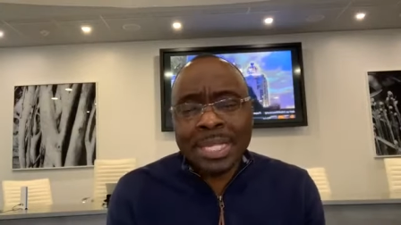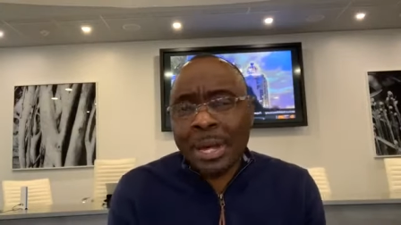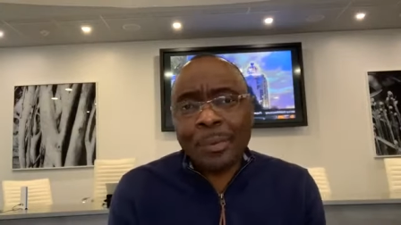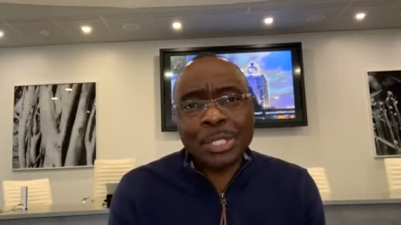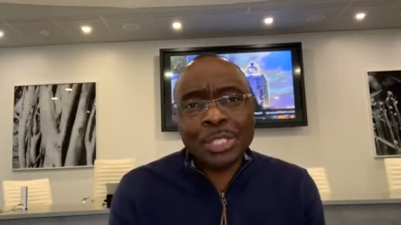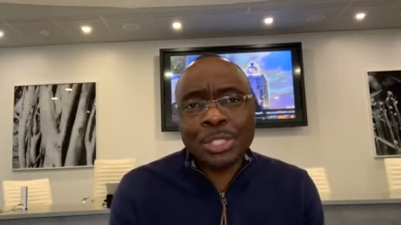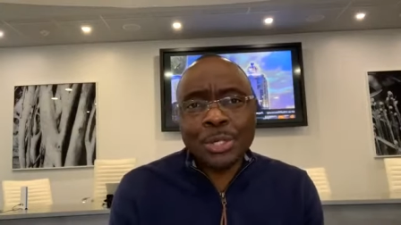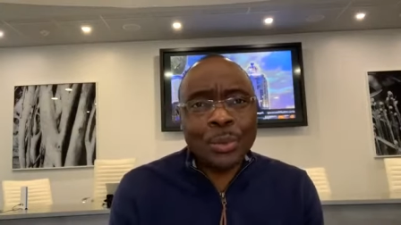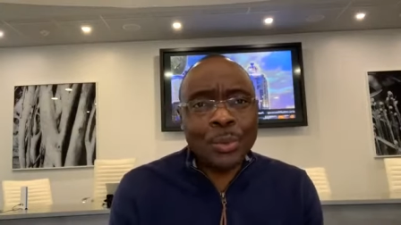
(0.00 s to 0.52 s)
That
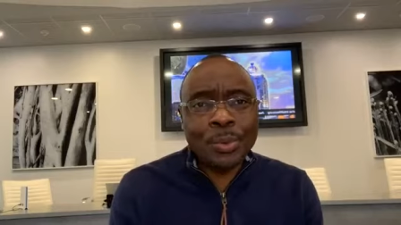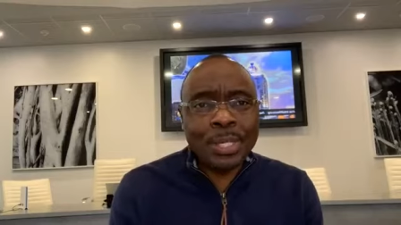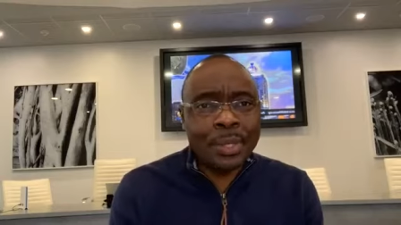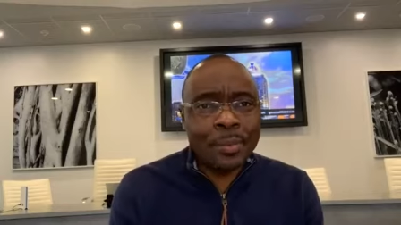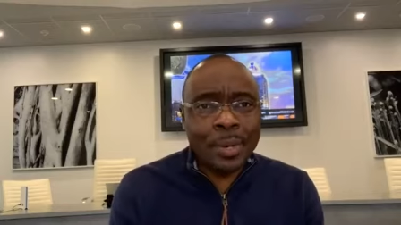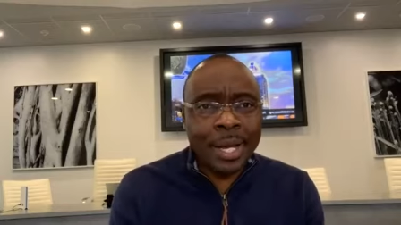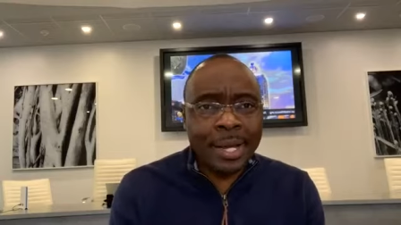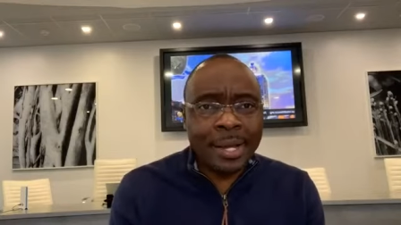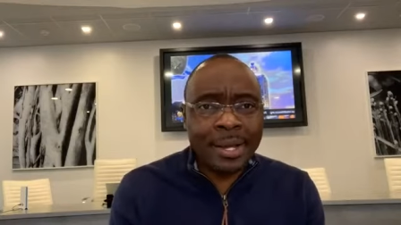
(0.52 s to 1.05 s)
was the
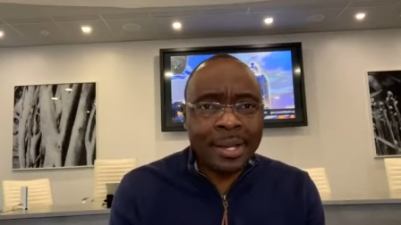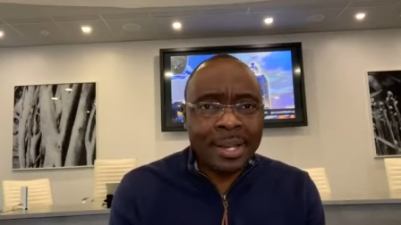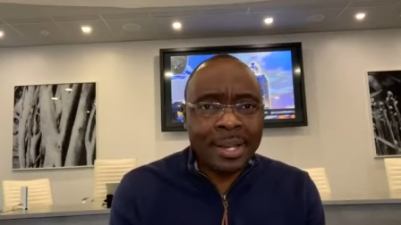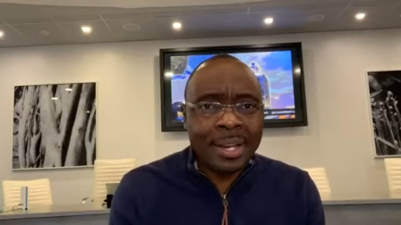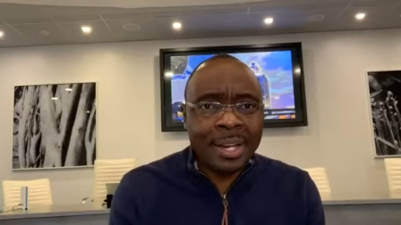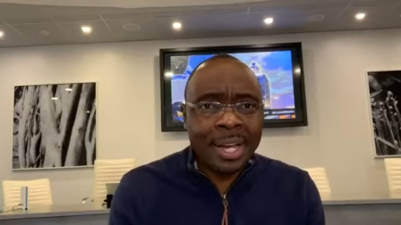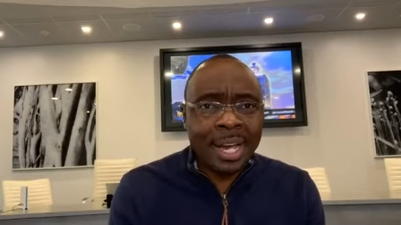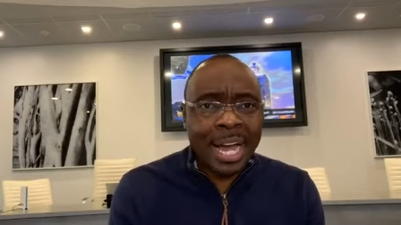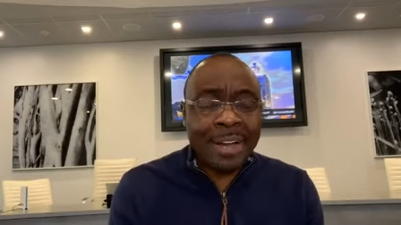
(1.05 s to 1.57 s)
only way.
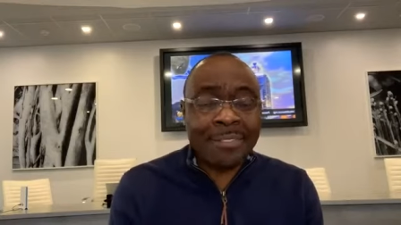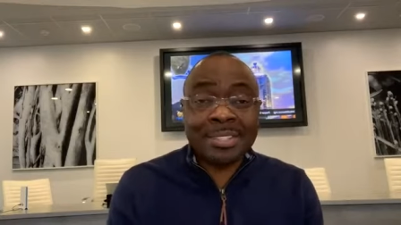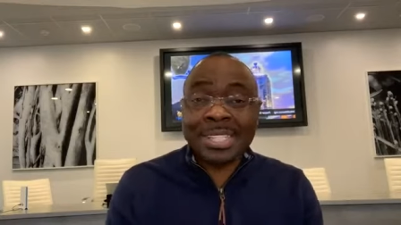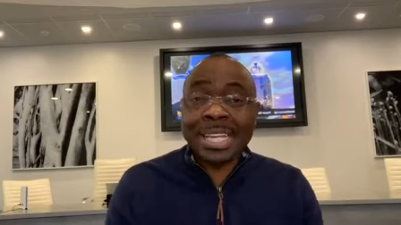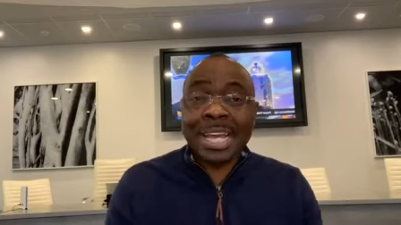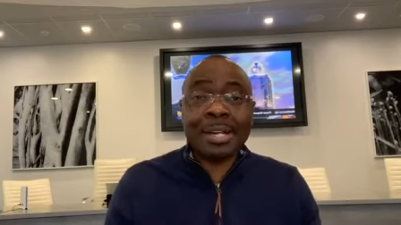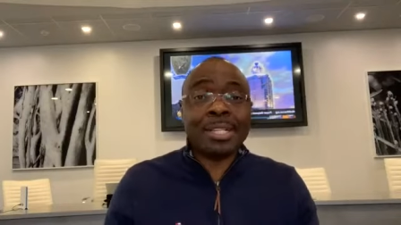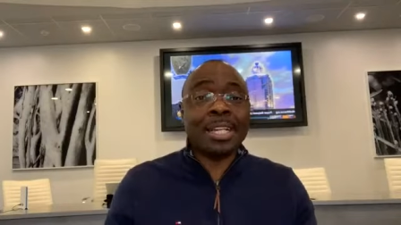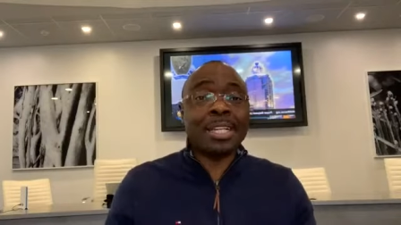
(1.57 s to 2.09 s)
I've
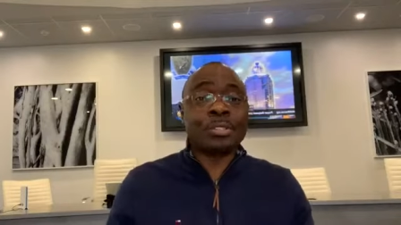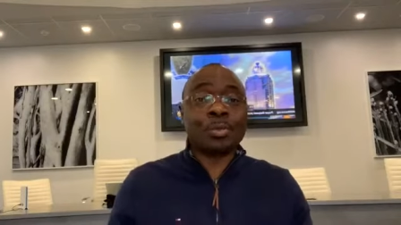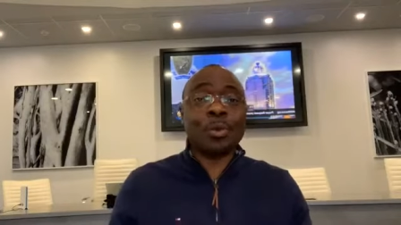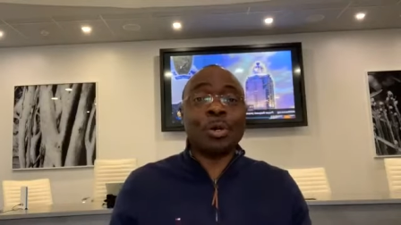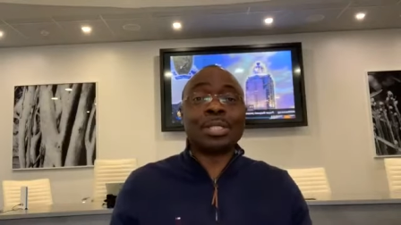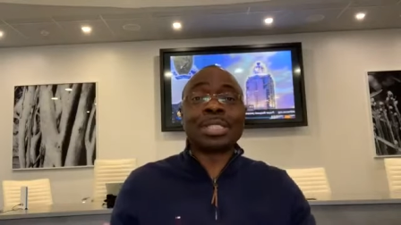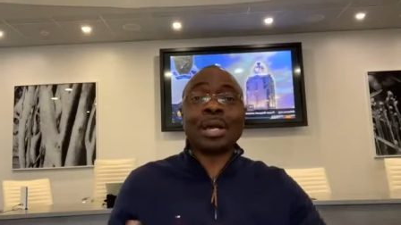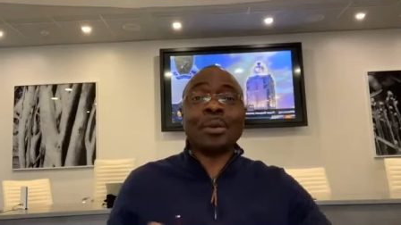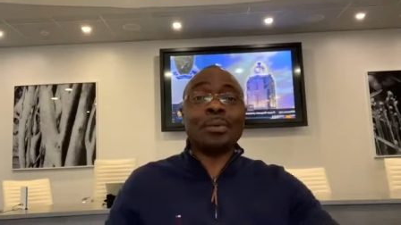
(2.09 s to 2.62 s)
said this
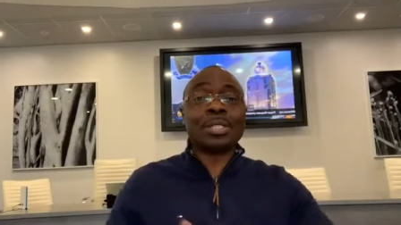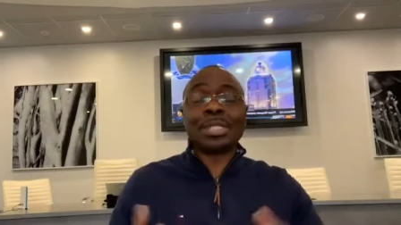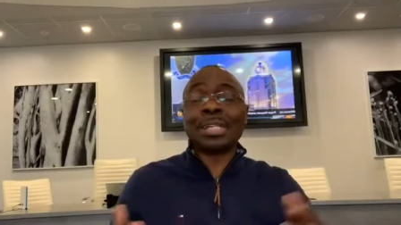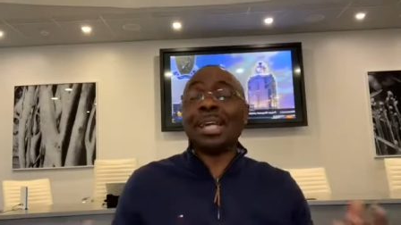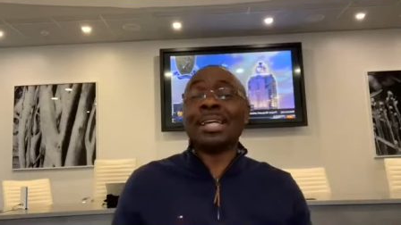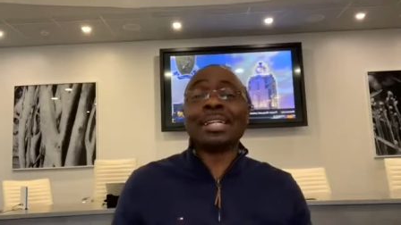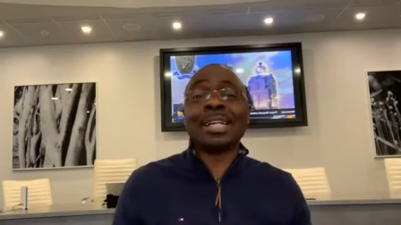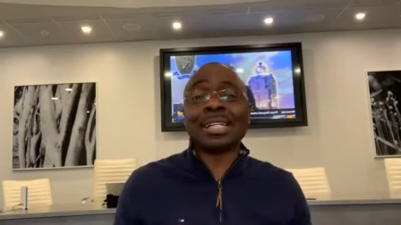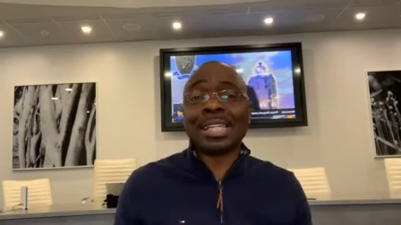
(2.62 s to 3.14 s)
once, I will
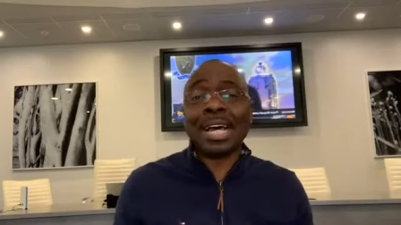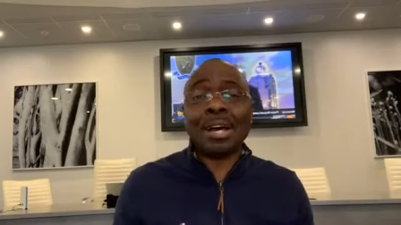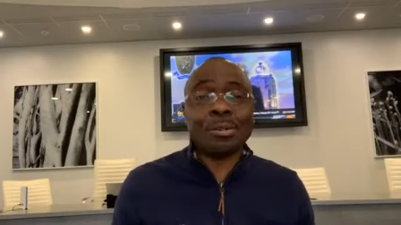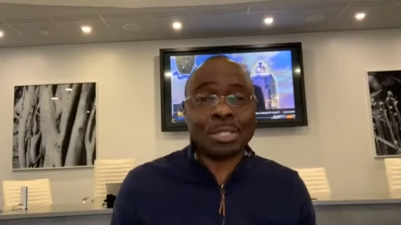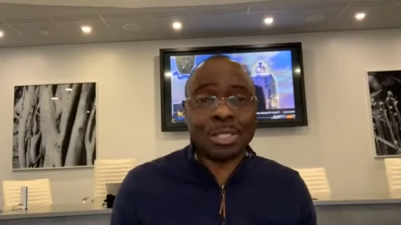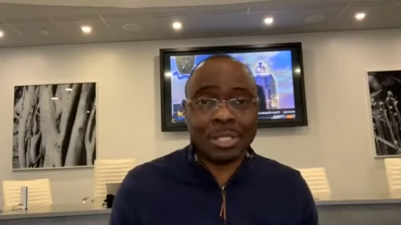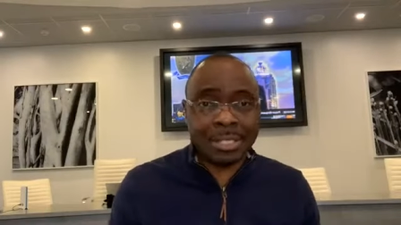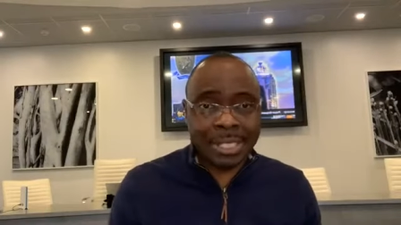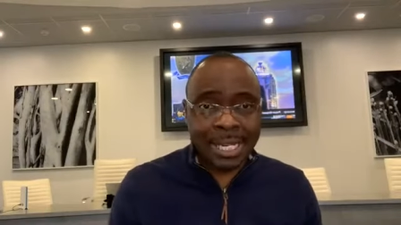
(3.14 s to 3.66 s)
say it a
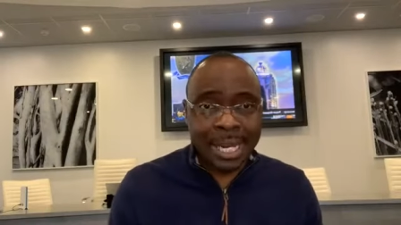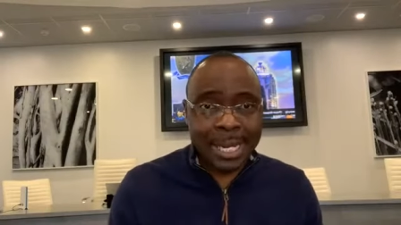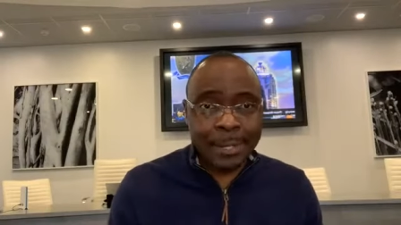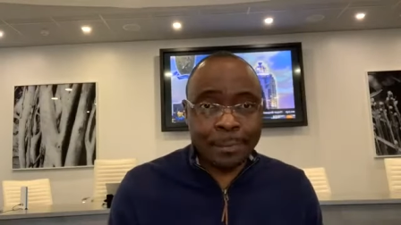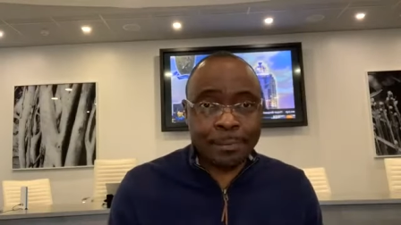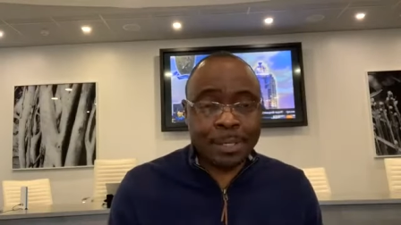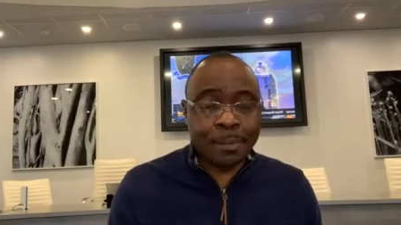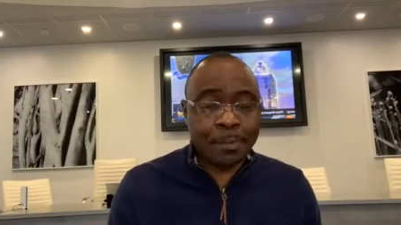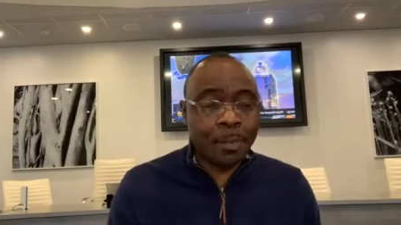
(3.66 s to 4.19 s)
thousand
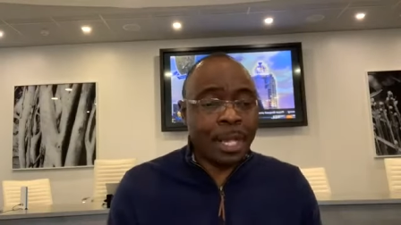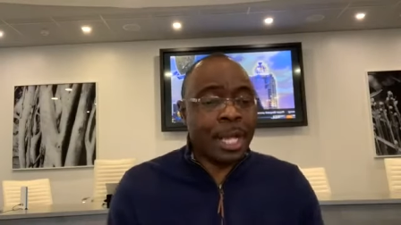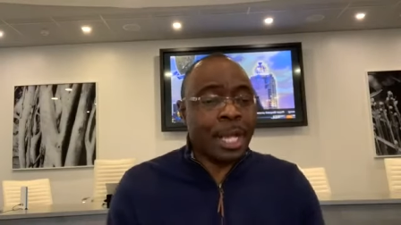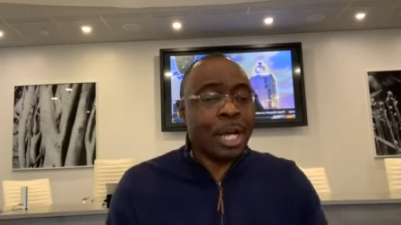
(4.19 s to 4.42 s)
times.